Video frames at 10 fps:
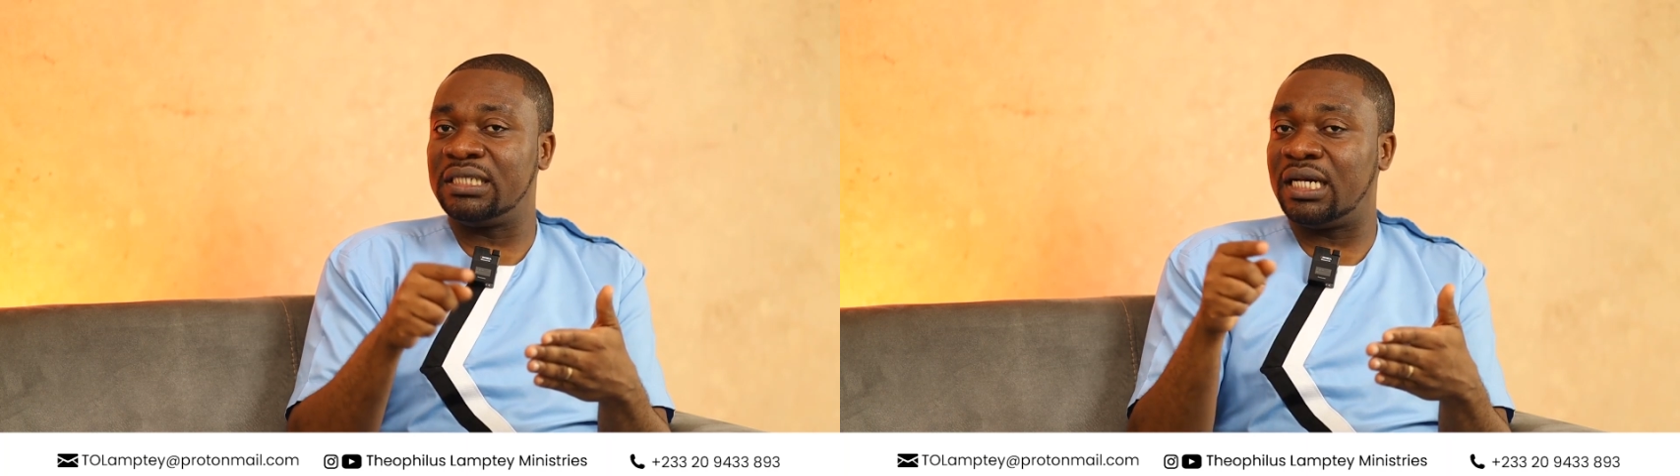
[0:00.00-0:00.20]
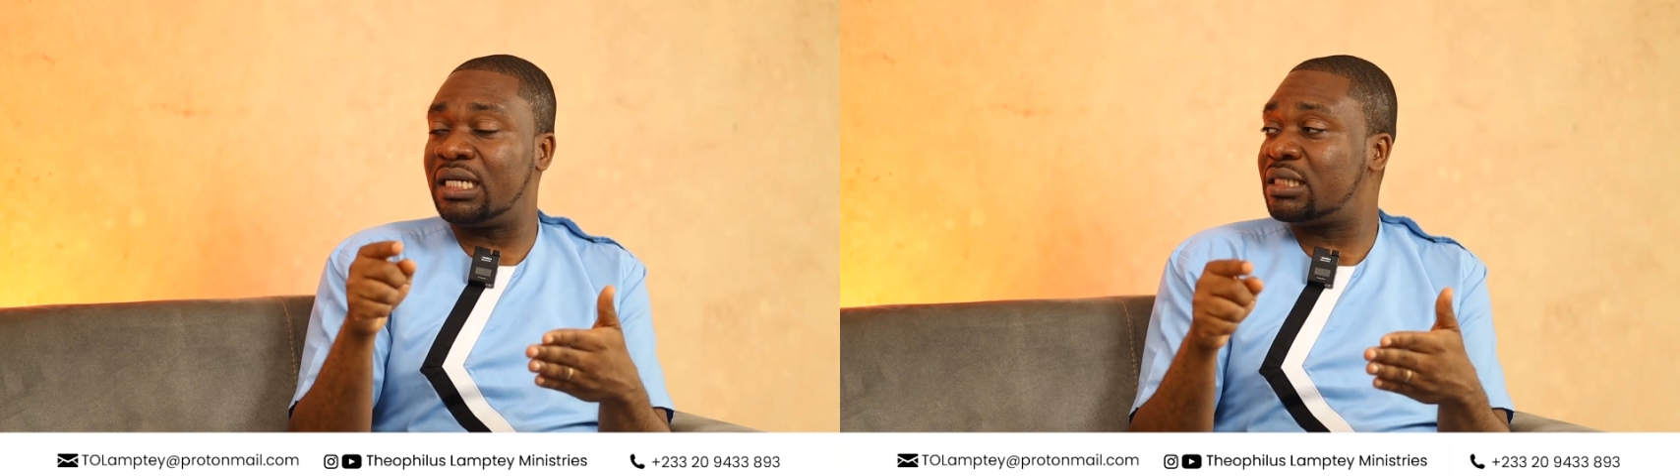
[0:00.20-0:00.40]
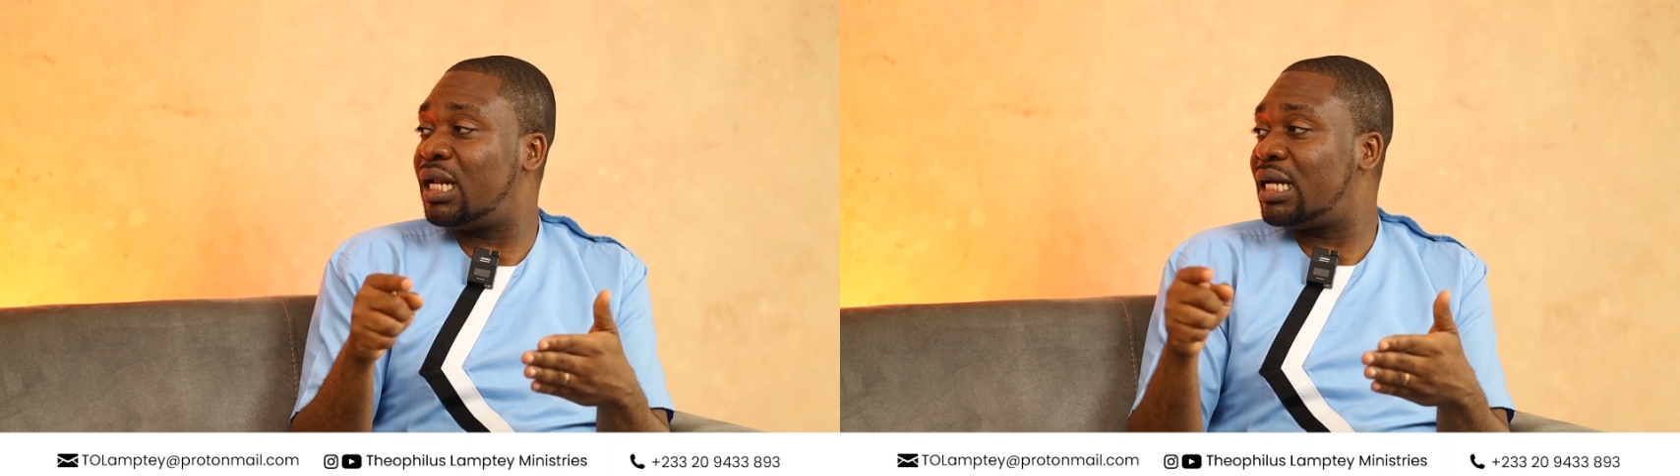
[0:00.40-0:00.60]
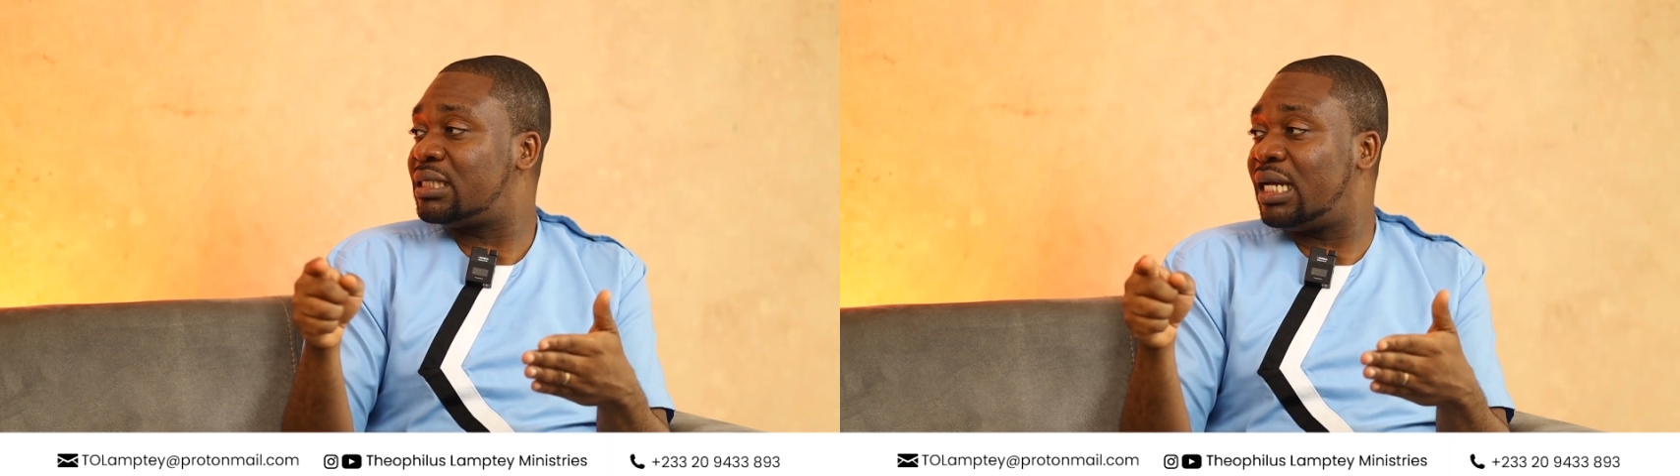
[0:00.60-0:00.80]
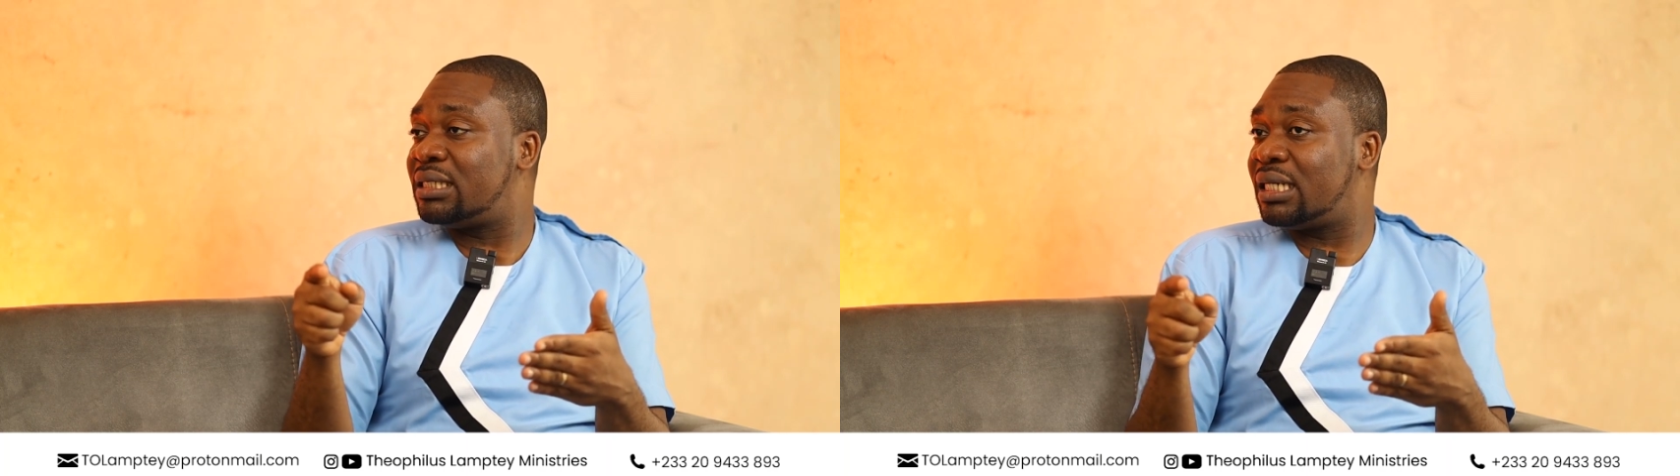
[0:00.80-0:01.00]
International
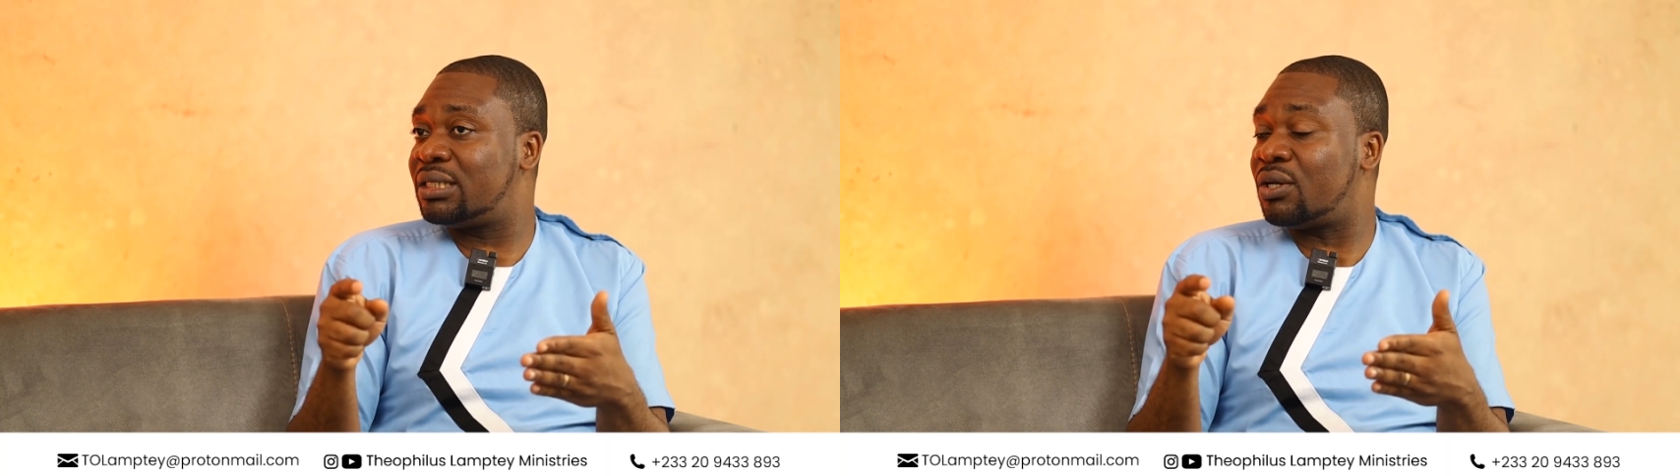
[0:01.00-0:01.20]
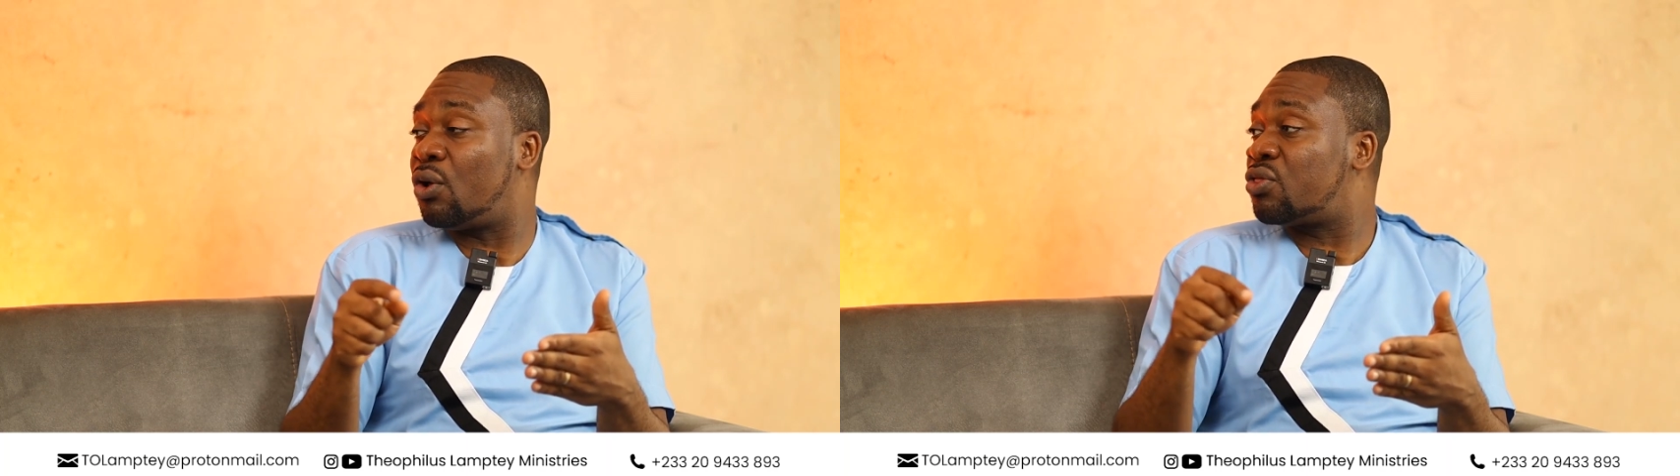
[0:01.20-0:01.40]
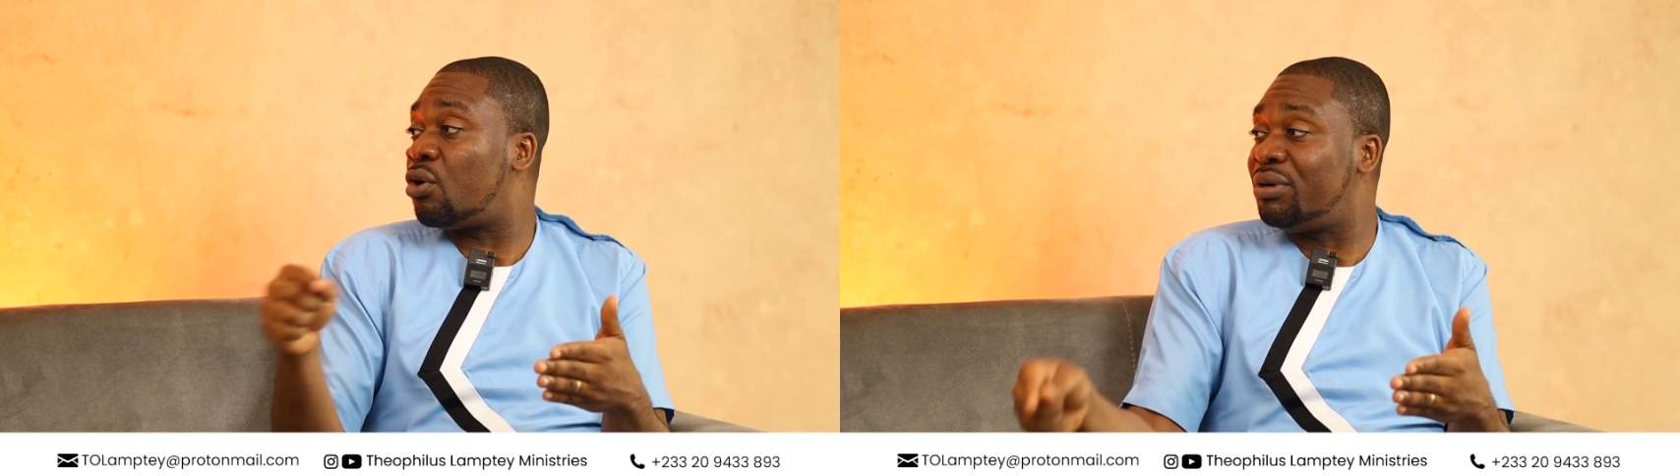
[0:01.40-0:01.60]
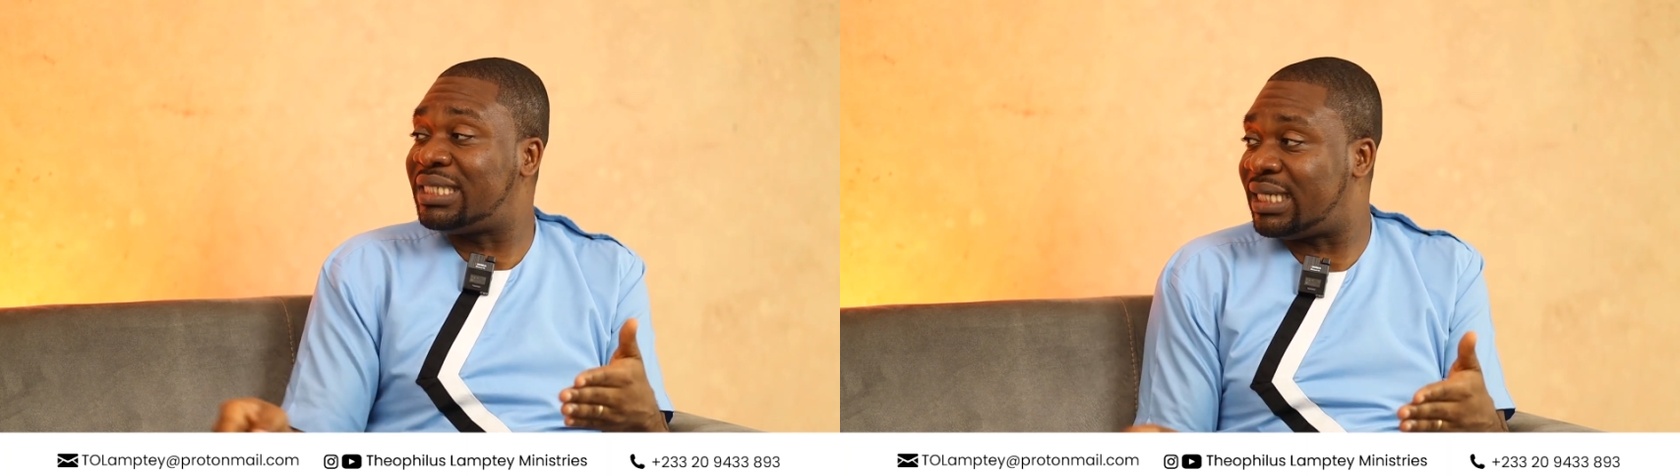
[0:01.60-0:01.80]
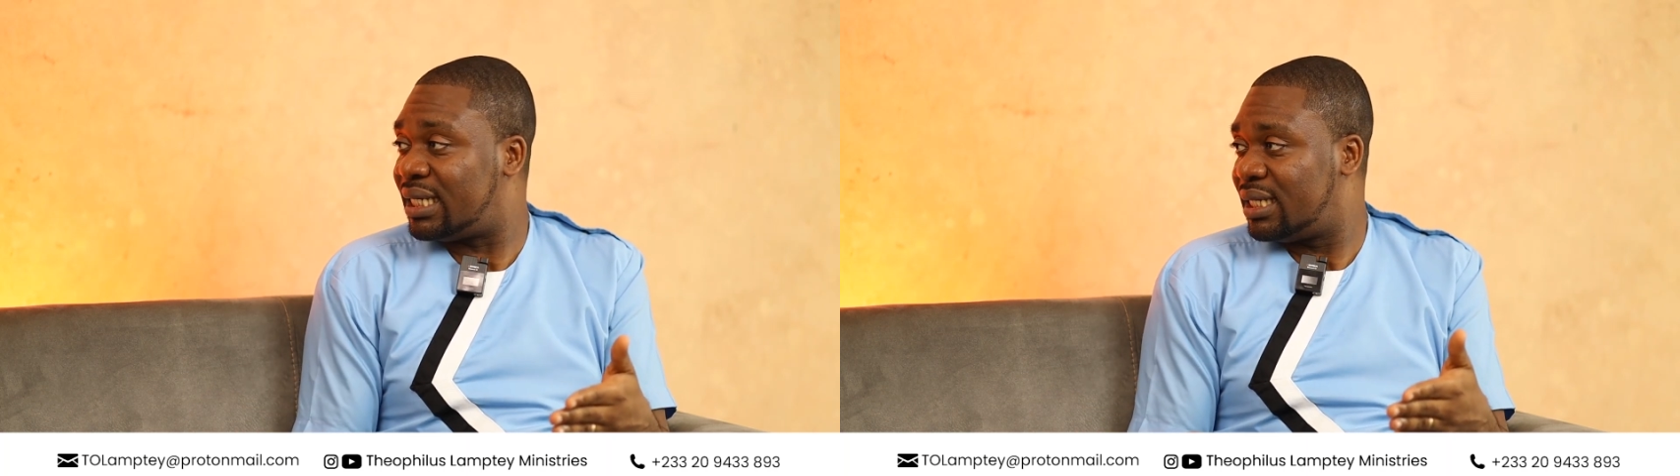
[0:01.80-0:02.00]
Athletics
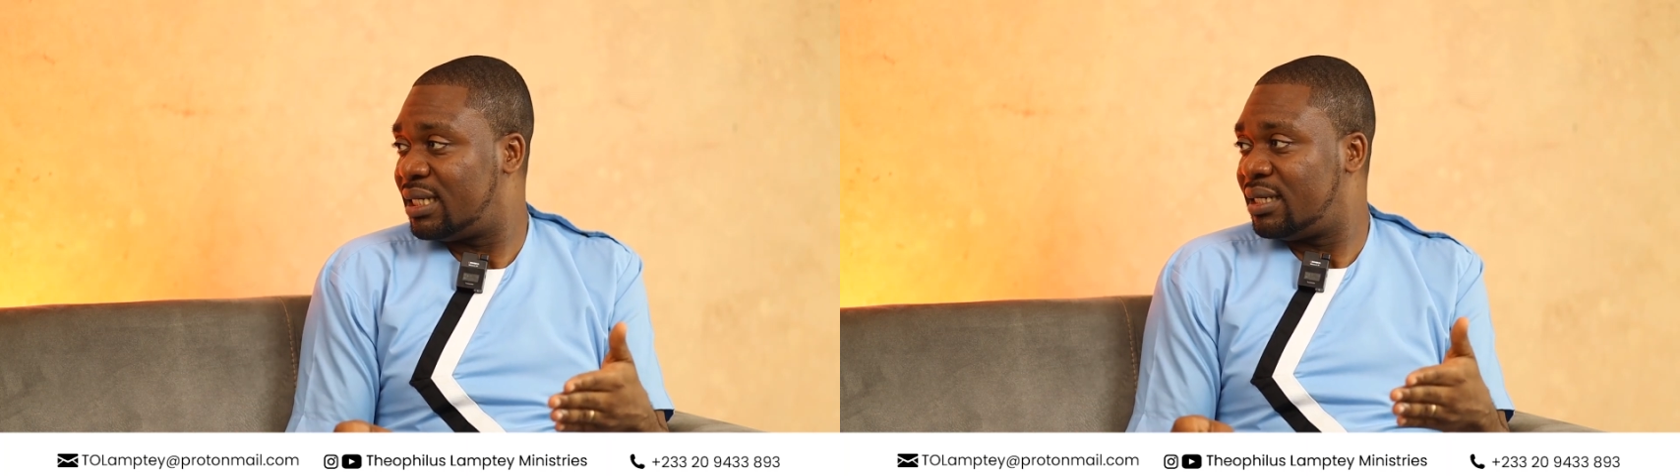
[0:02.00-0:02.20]
Authority.